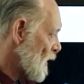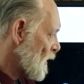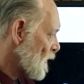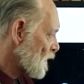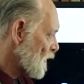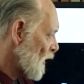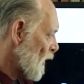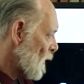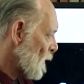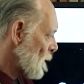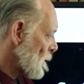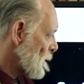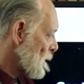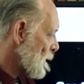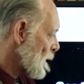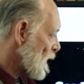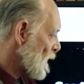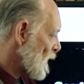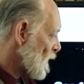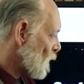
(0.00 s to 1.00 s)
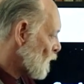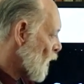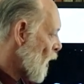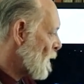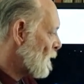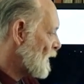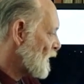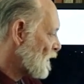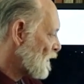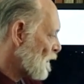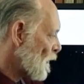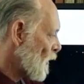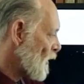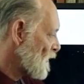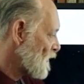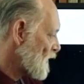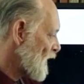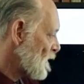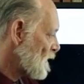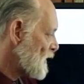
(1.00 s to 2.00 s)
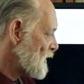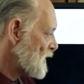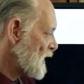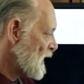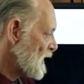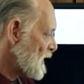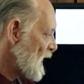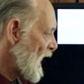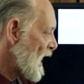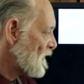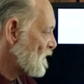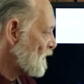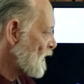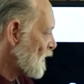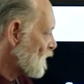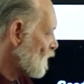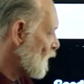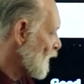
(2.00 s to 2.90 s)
So Romans 4:17, as it is